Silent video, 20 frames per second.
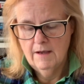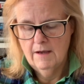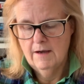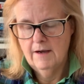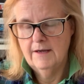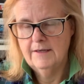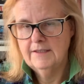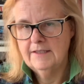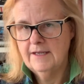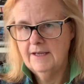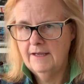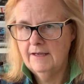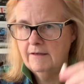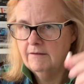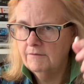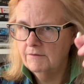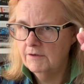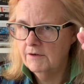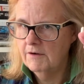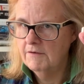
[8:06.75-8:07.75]
I
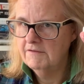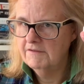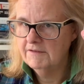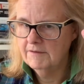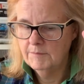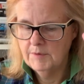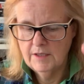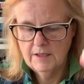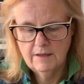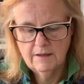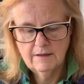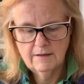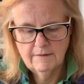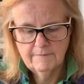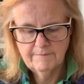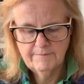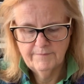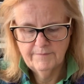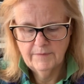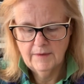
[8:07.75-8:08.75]
take
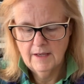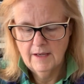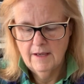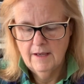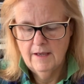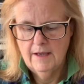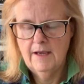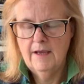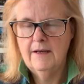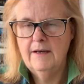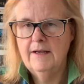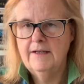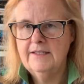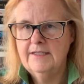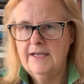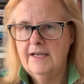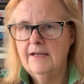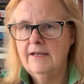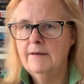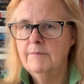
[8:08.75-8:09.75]
glucosamine, and I
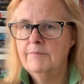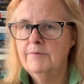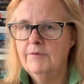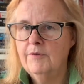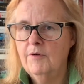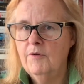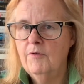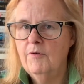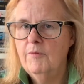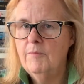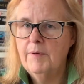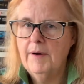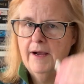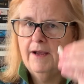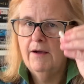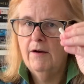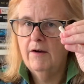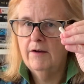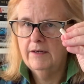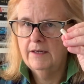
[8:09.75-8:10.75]
take a
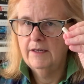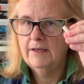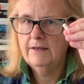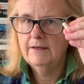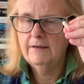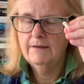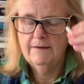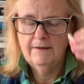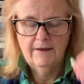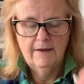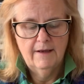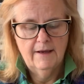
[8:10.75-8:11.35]
probiotic.